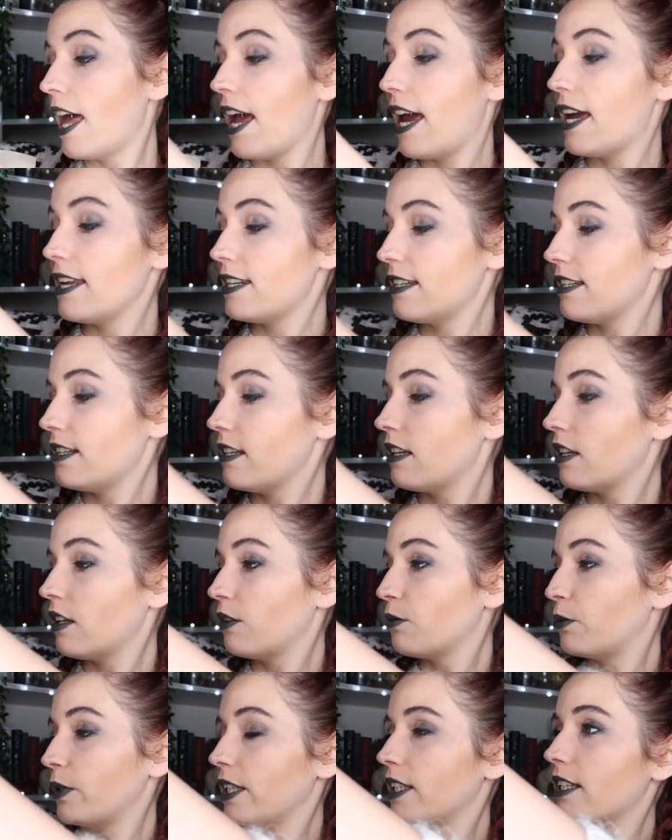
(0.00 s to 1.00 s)
And
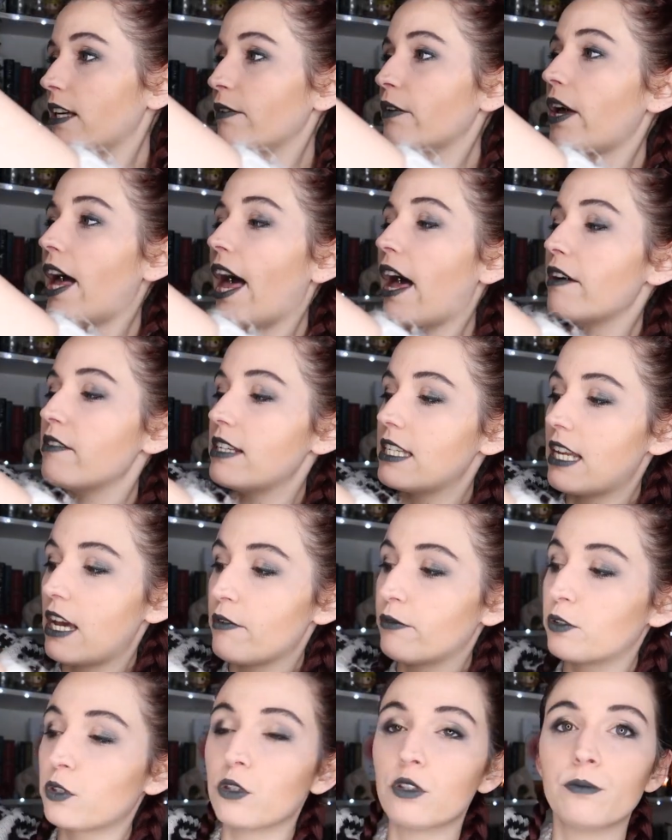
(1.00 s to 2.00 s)
we never have
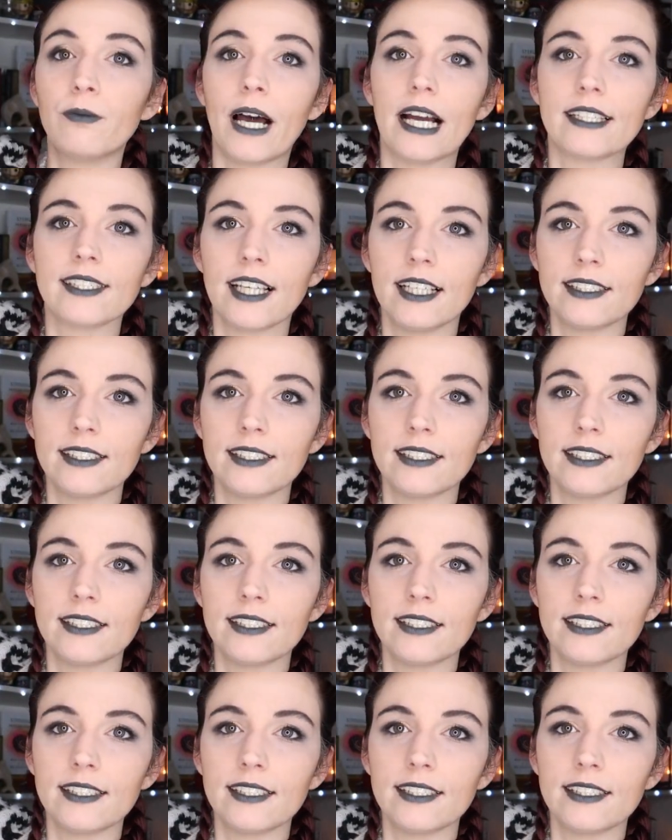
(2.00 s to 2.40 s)
enough tote bags,